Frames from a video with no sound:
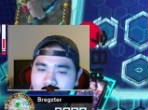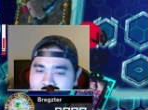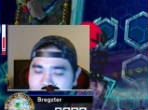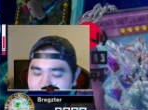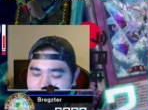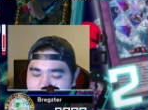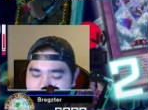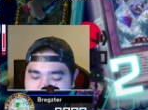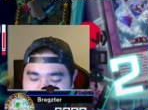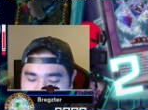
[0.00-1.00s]
he
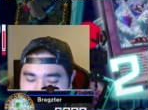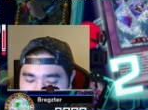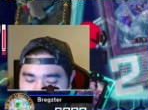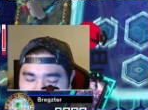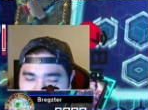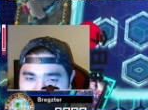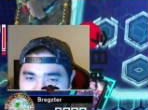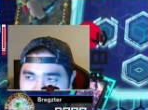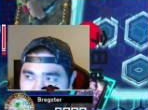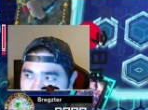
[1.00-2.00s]
has no choice
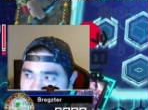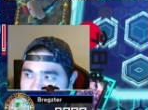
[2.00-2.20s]
to